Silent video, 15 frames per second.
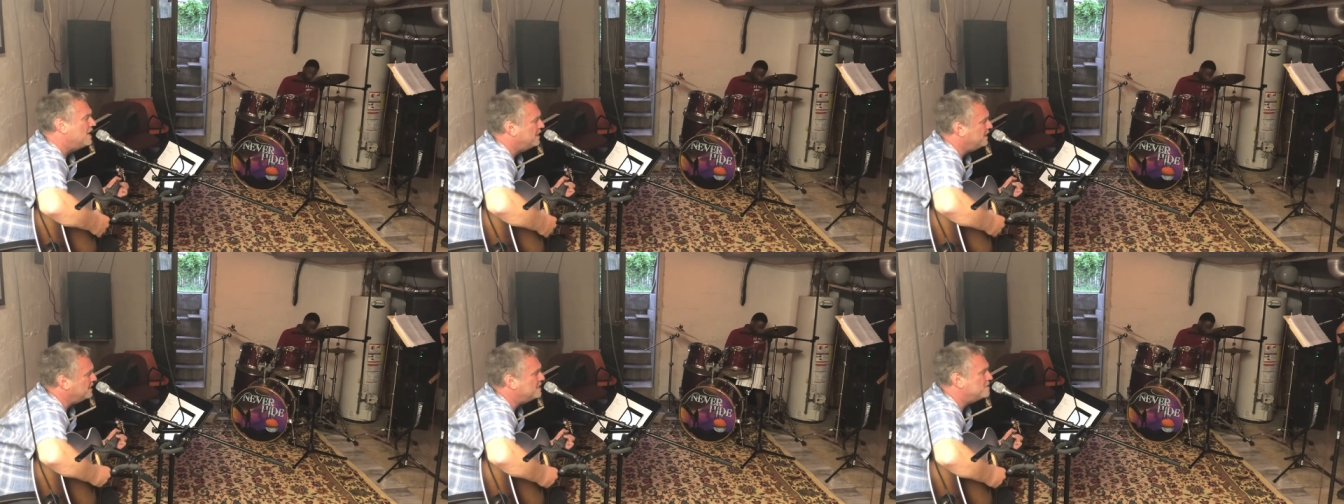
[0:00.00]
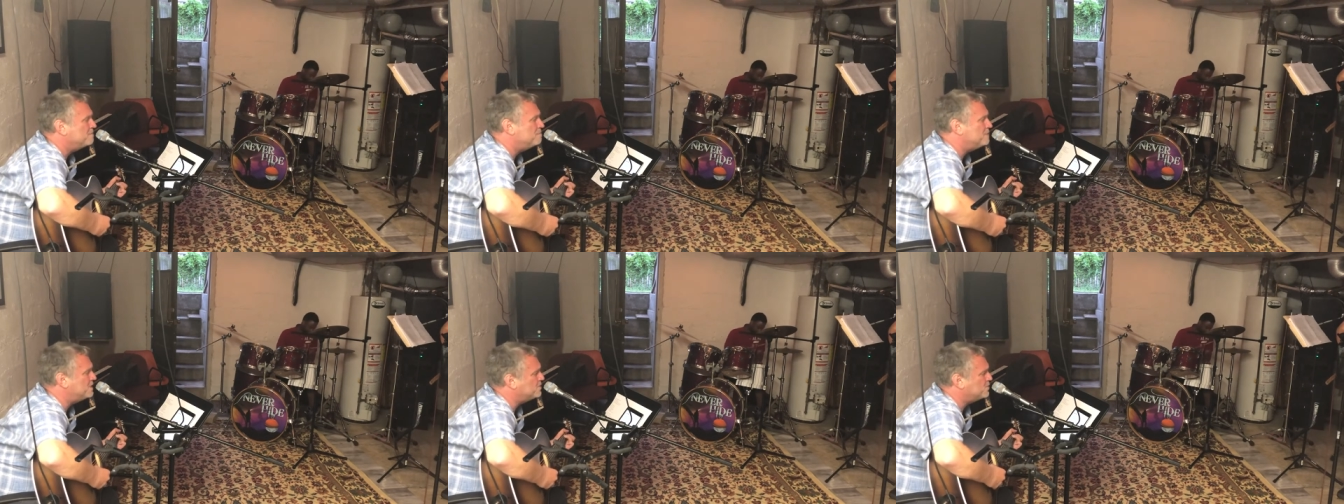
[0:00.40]

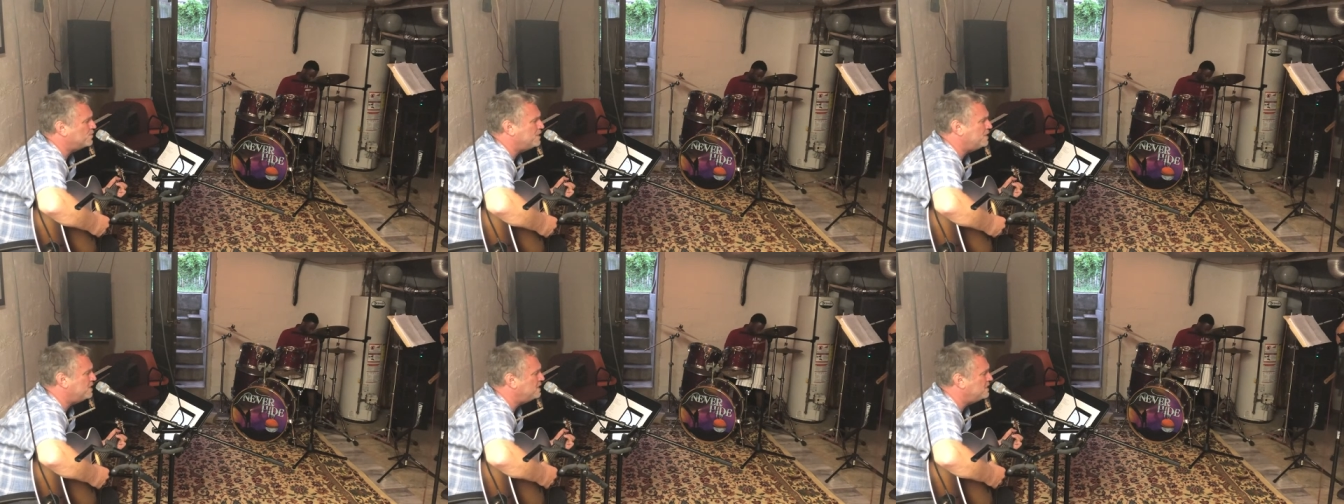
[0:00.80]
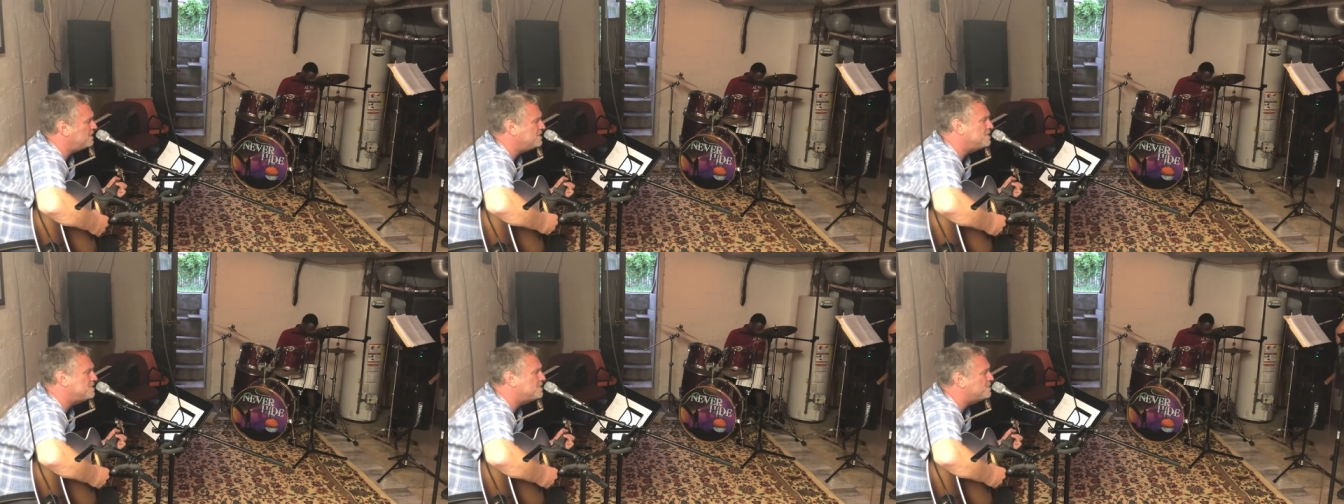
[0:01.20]
in
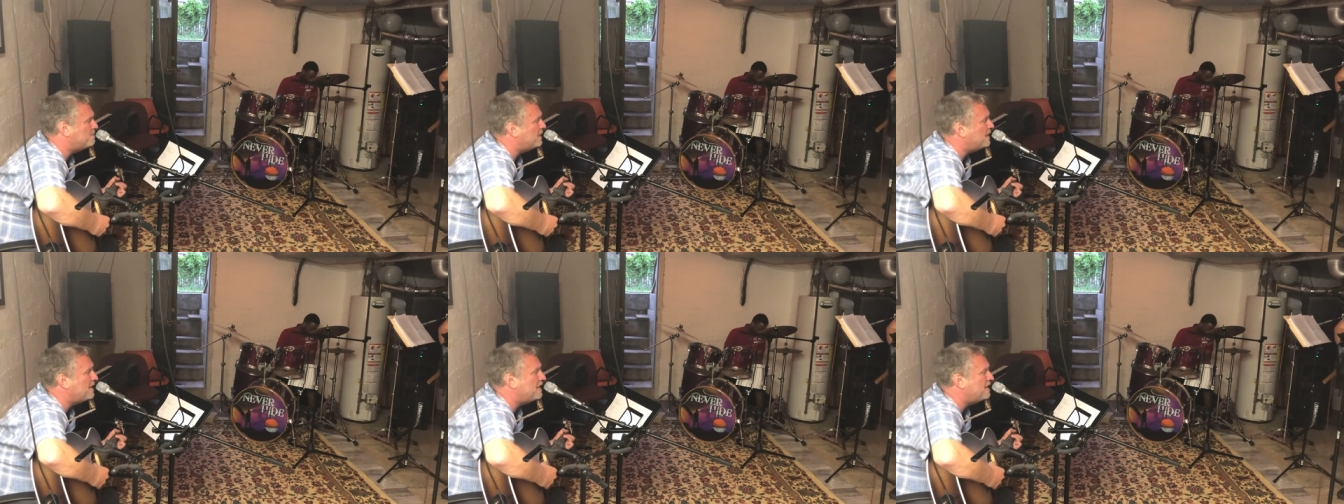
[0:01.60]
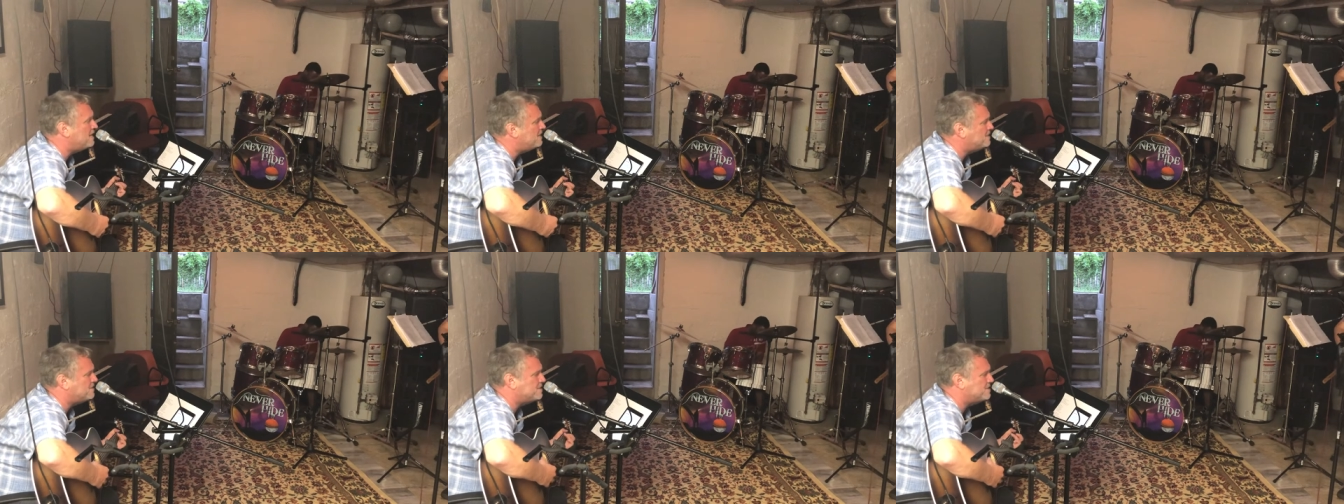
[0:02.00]
between
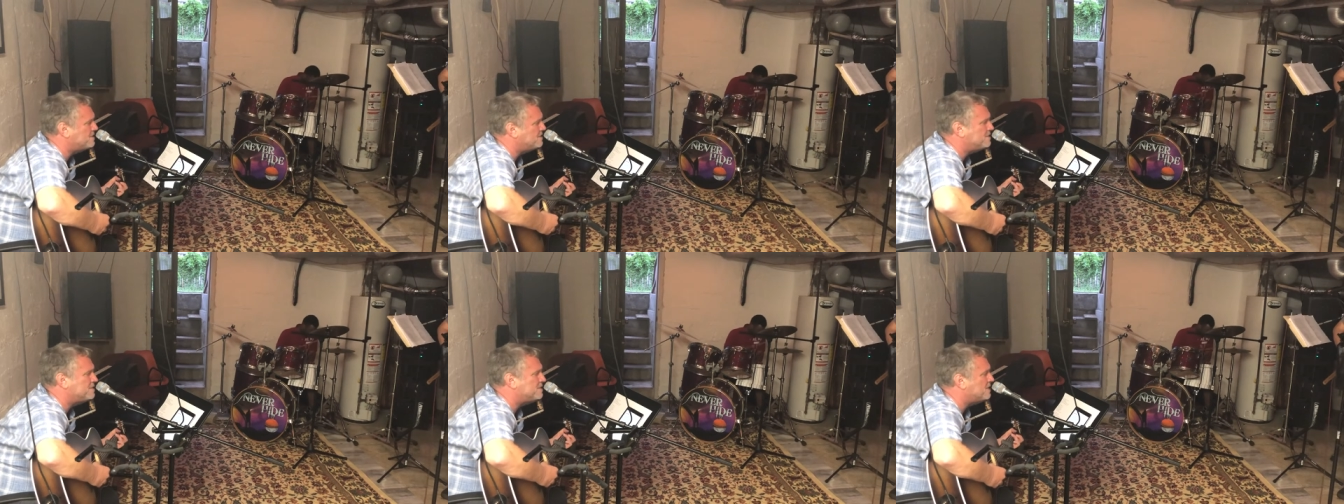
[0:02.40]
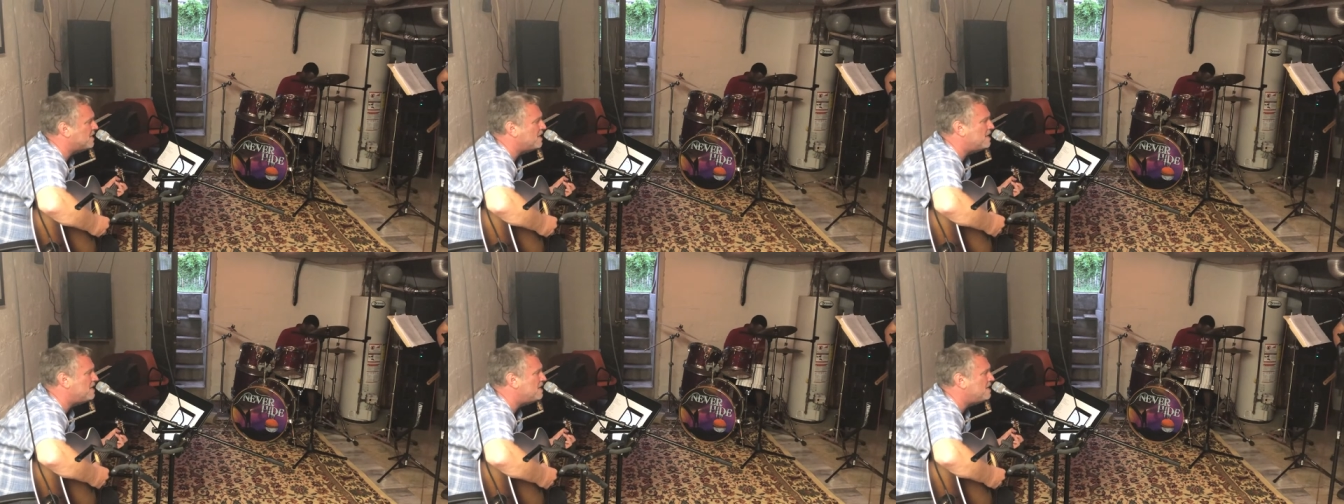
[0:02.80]
space and
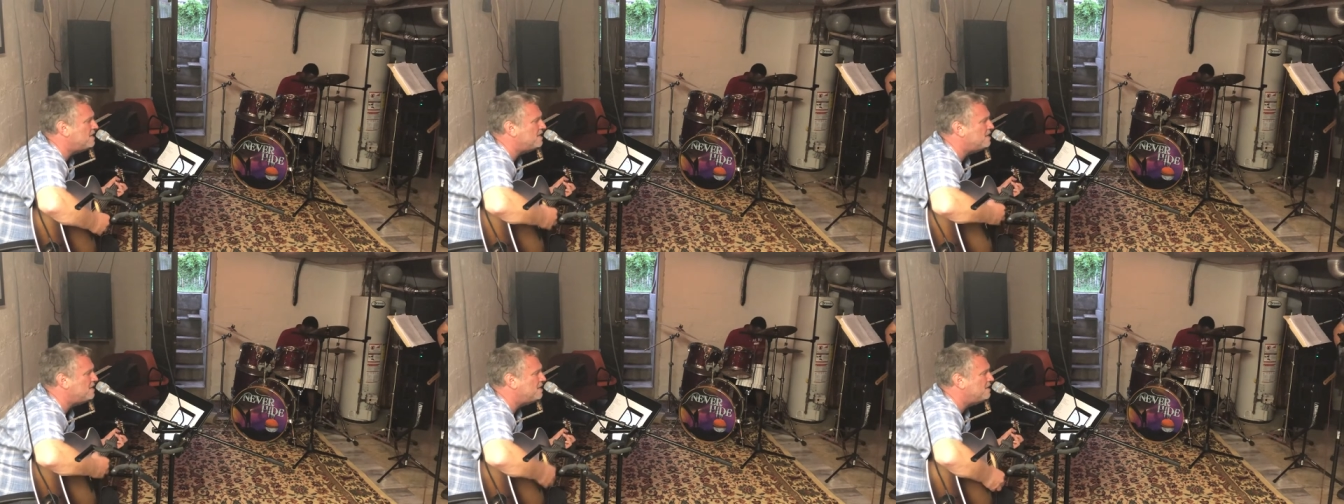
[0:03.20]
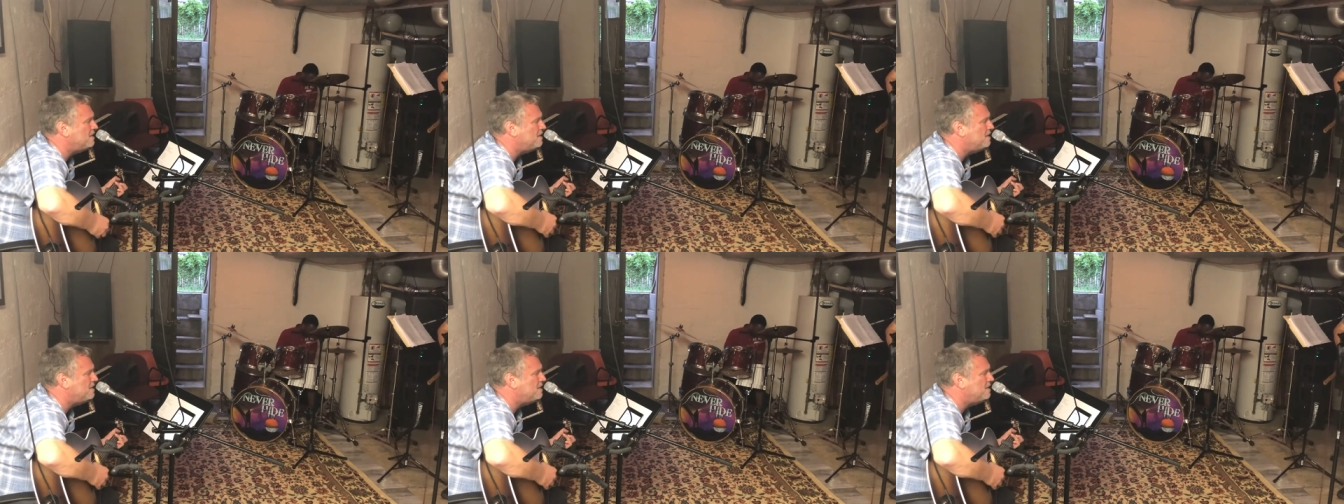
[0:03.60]
time.